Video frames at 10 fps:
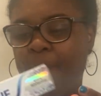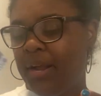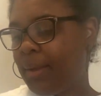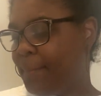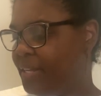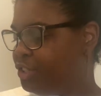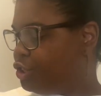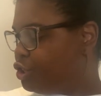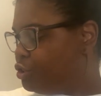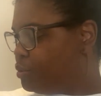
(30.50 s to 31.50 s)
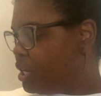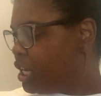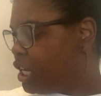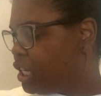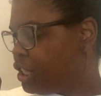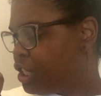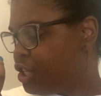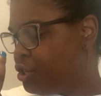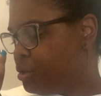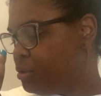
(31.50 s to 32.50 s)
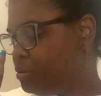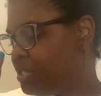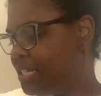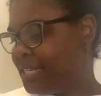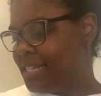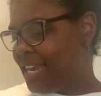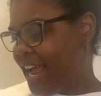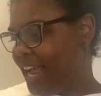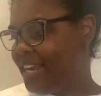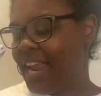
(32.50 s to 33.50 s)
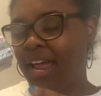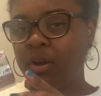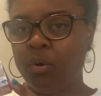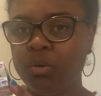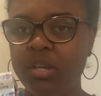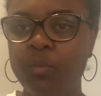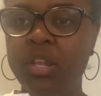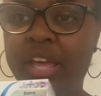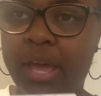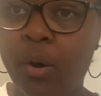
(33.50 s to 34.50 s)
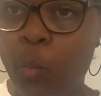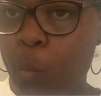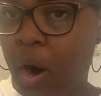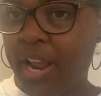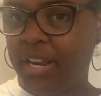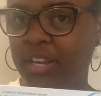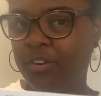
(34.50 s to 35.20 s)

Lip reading: recommend you to use Sensodyne. Not only will it help whiten your